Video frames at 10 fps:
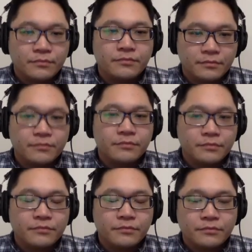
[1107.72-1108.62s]

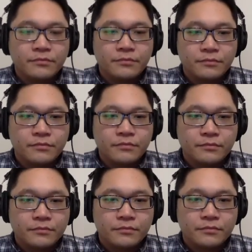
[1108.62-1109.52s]

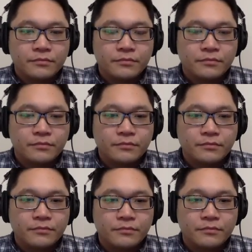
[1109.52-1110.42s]

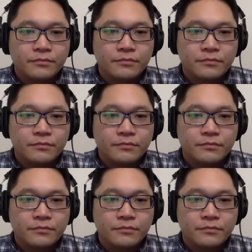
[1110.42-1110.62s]
(silent)